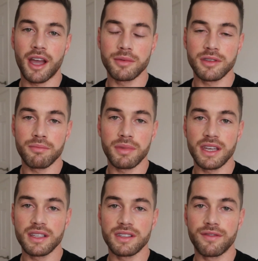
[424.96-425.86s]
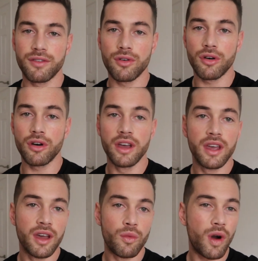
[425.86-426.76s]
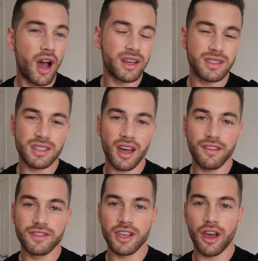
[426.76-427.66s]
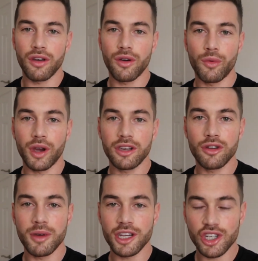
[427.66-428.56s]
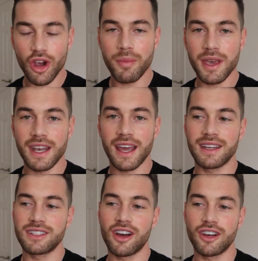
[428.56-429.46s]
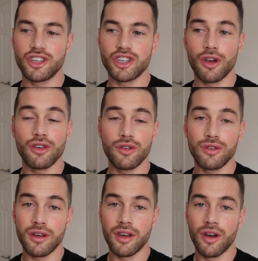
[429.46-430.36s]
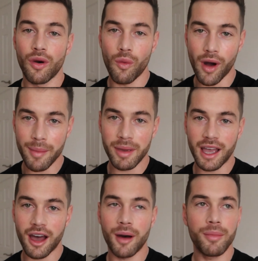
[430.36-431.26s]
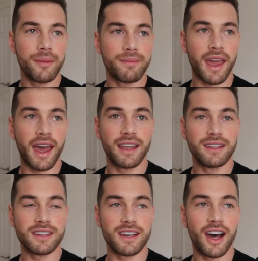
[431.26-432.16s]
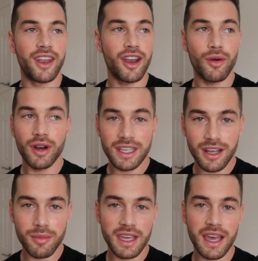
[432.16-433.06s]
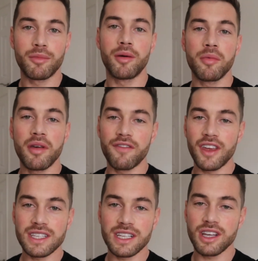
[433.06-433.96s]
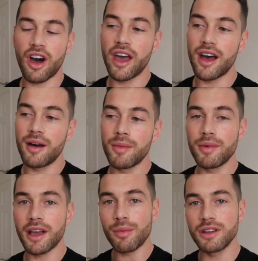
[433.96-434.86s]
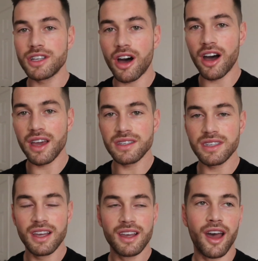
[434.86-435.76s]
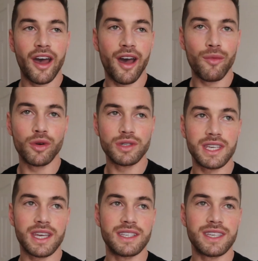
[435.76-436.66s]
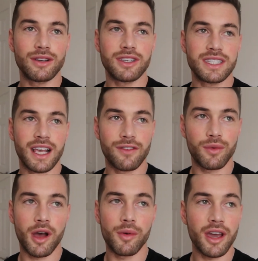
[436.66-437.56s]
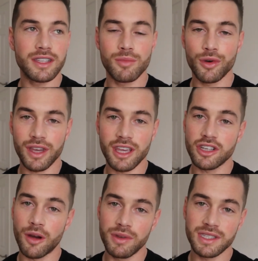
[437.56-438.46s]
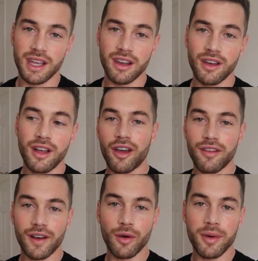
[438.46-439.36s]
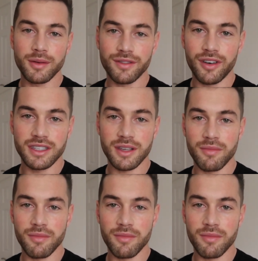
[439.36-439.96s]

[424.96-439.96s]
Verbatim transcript: pick up some bits for work and stuff, so we're going to do a bit of shopping and I'm going to show you what I pick up. And I don't know what it's going to be yet. Might be a bit of fitness attire, maybe a couple of ties. We'll see how successful we are. We're going to Milton Keynes shopping centre. Hopefully we'll be able to find